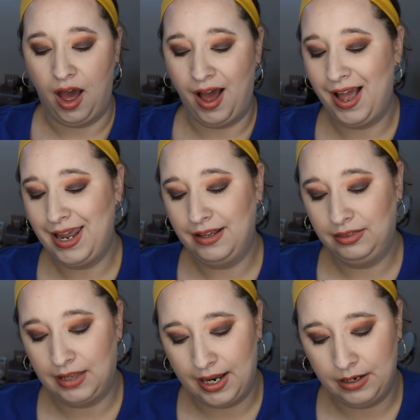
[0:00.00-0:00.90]
I
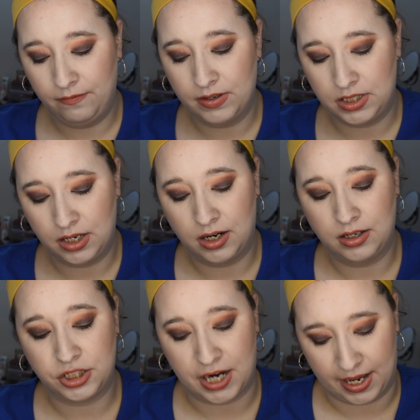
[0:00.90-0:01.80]
like
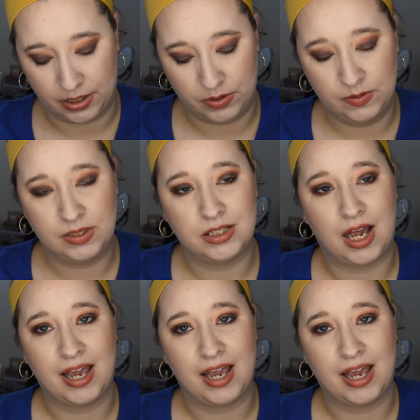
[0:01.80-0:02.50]
Viseart shadows.